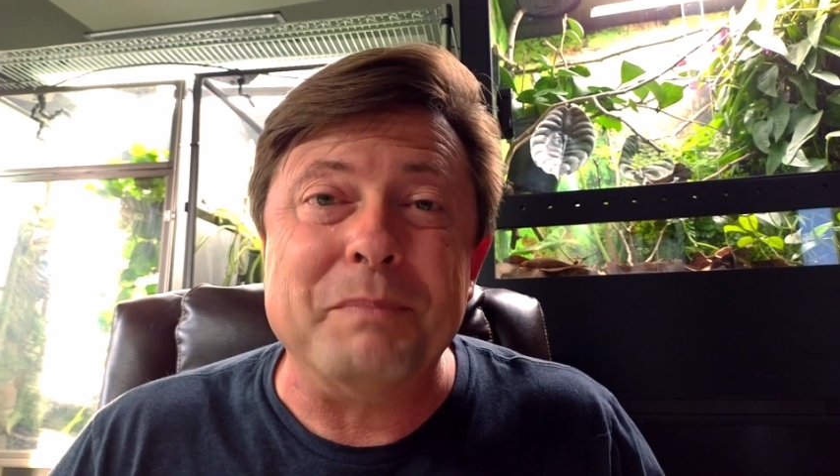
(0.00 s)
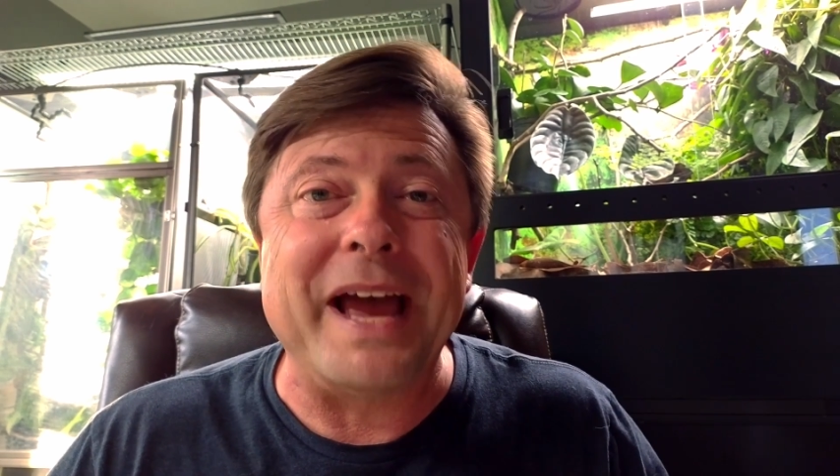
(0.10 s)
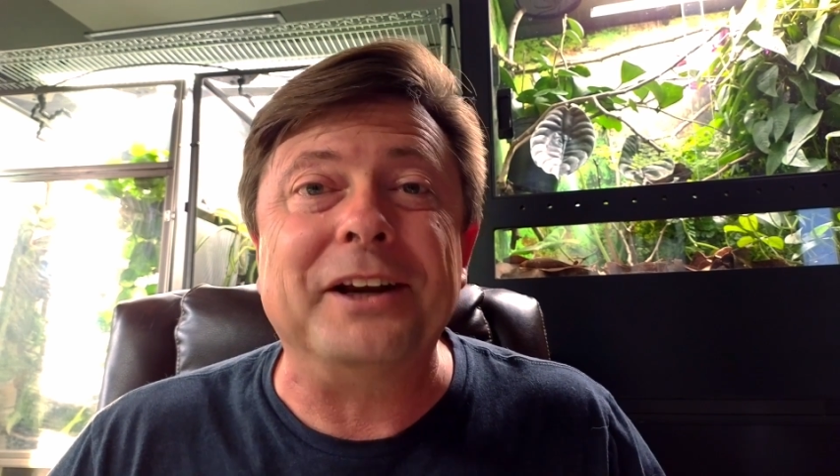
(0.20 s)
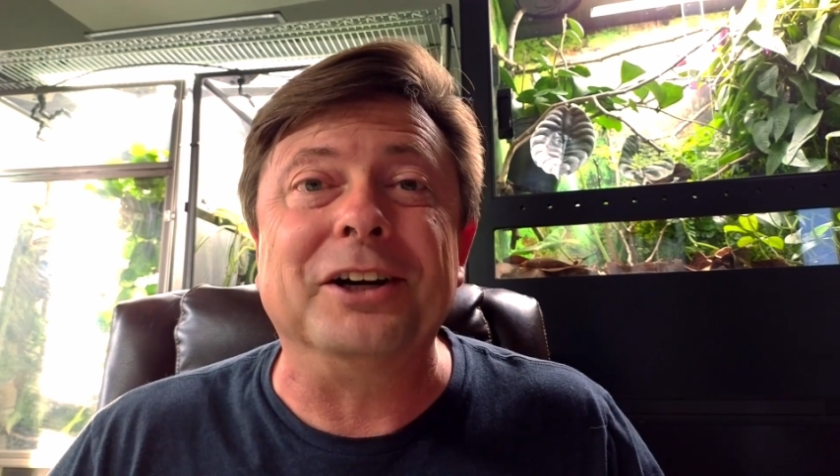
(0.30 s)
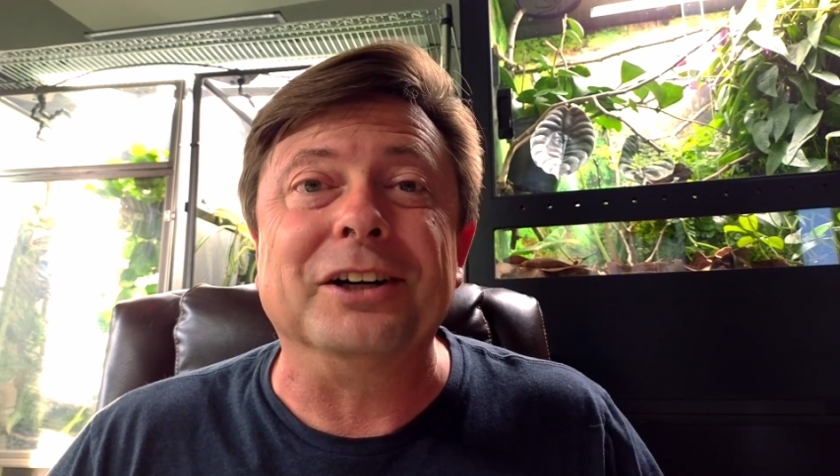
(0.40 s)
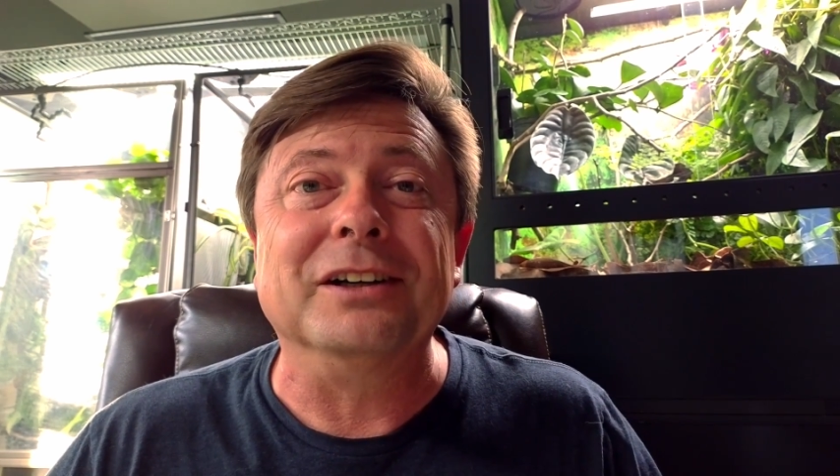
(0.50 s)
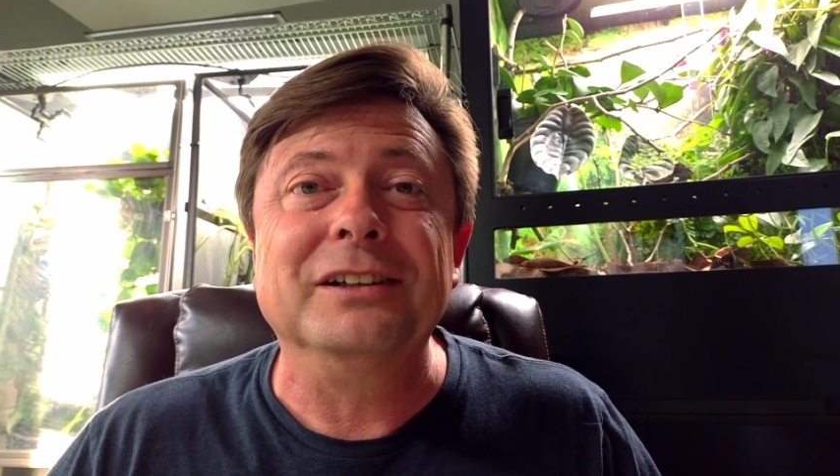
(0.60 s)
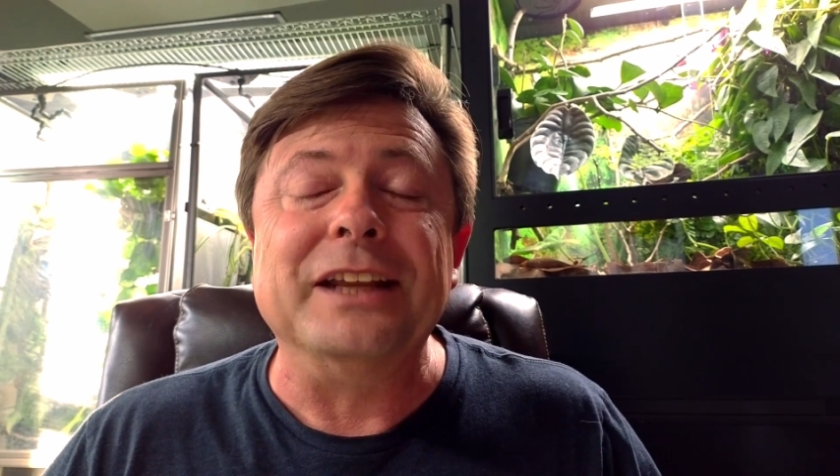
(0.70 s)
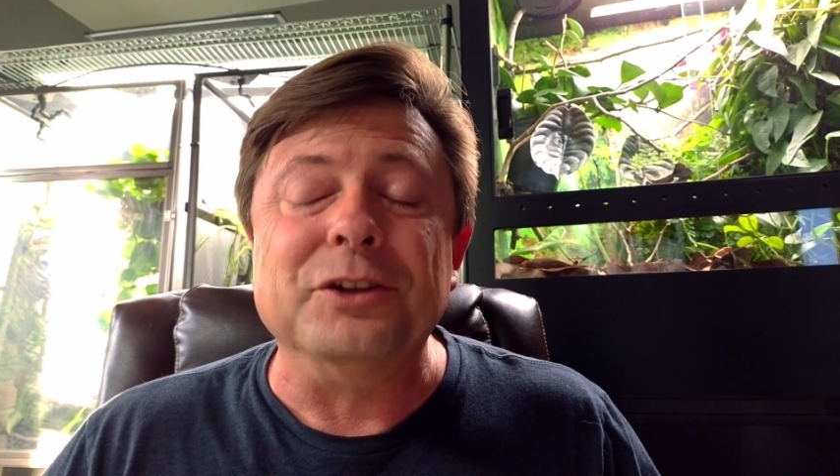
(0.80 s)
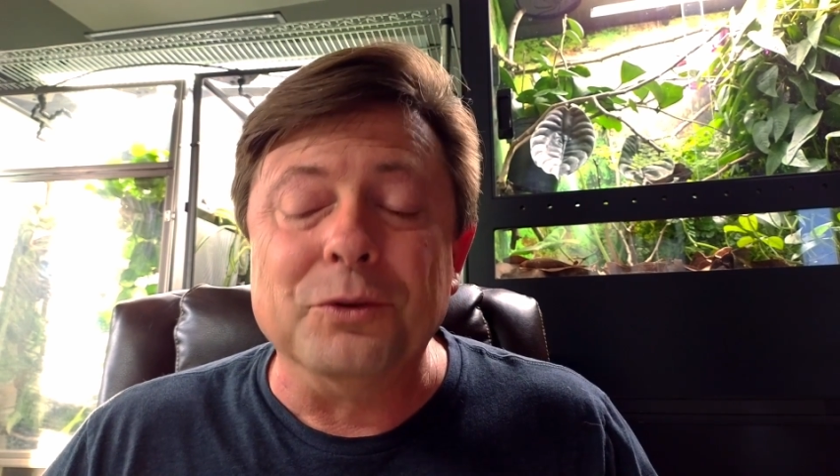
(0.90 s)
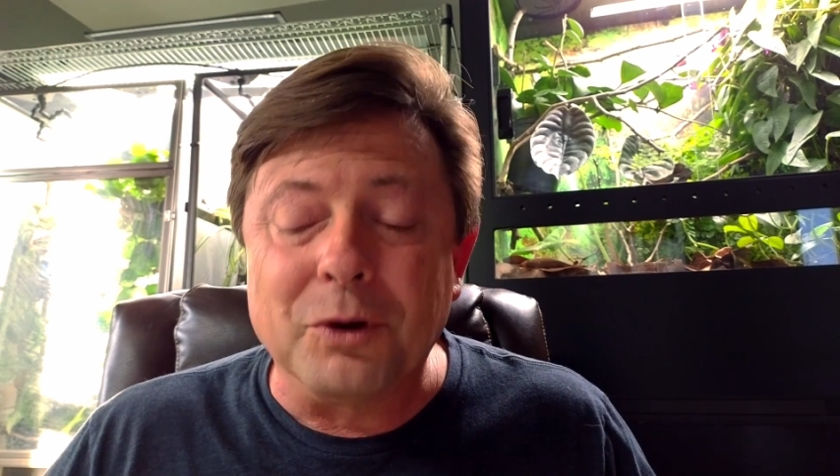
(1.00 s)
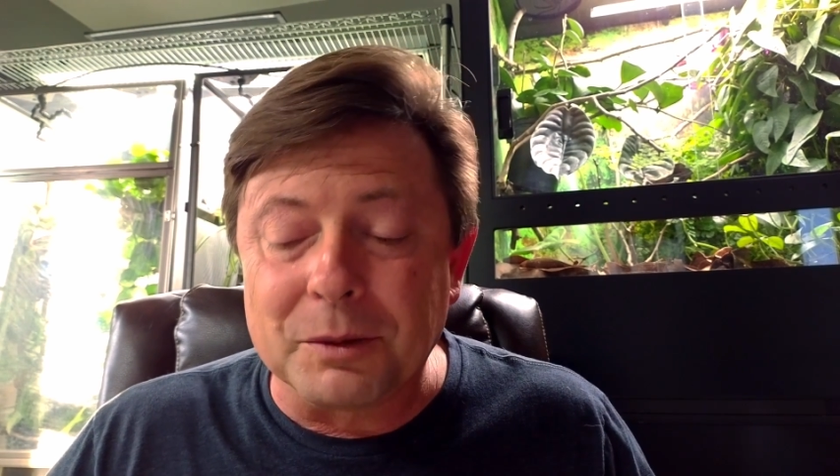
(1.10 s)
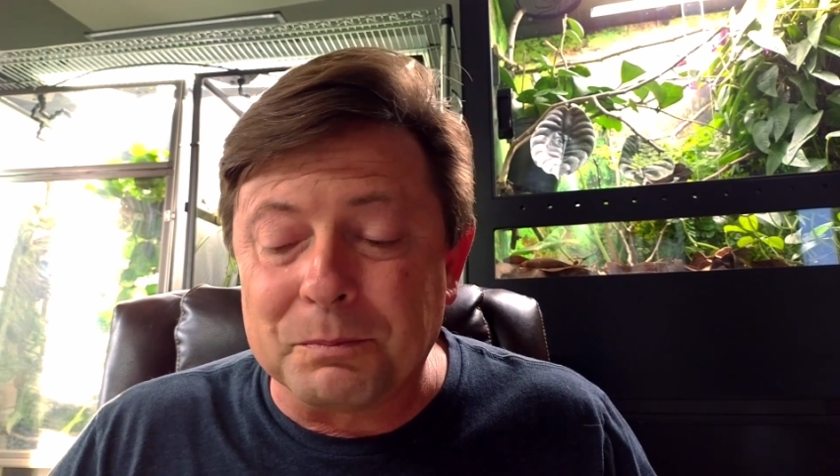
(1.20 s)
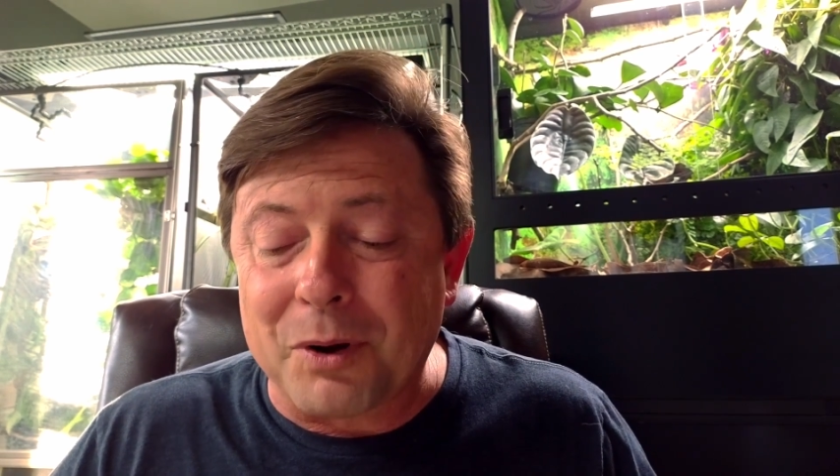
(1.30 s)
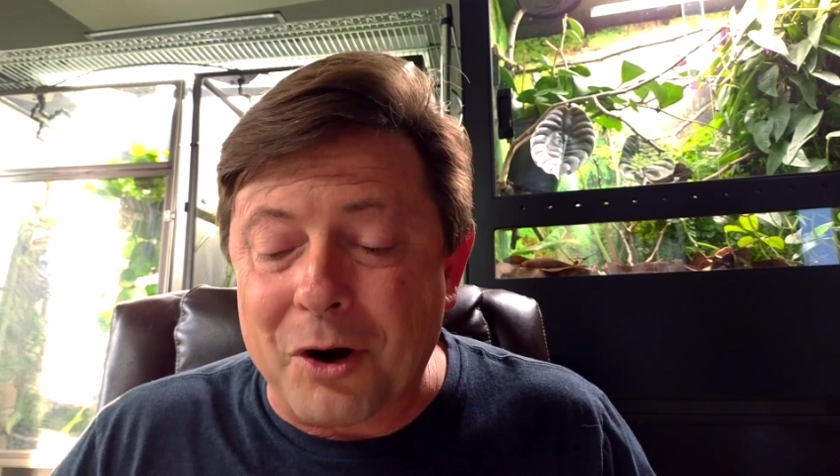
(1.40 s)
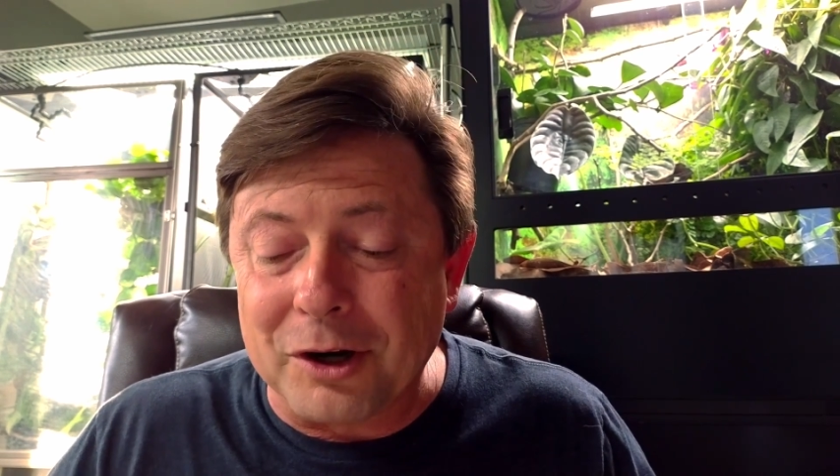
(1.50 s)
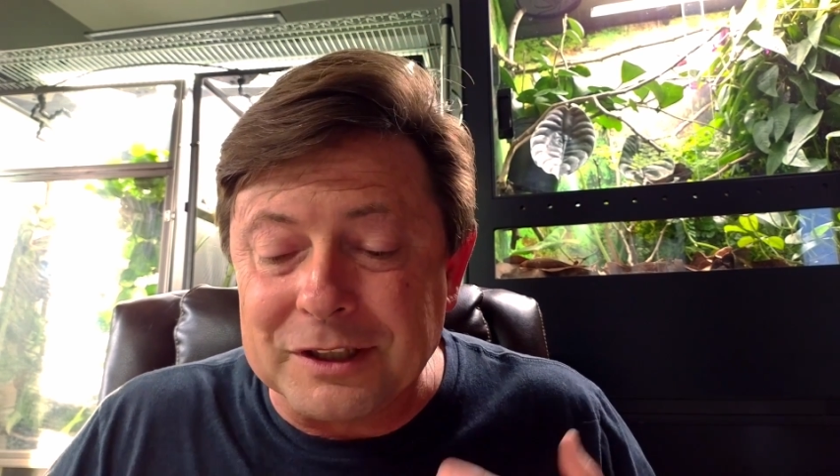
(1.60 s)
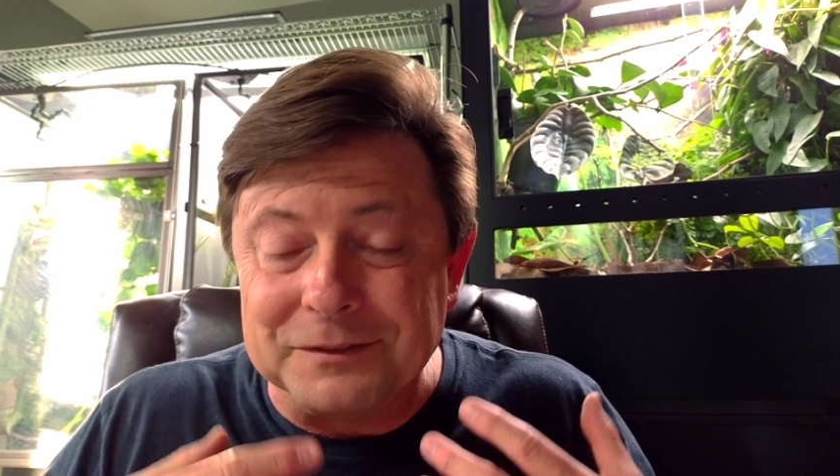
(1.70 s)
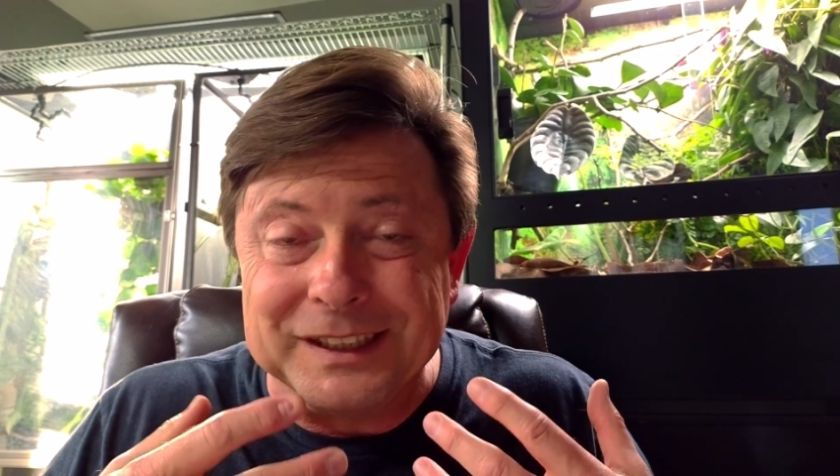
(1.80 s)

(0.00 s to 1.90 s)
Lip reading: better and you are part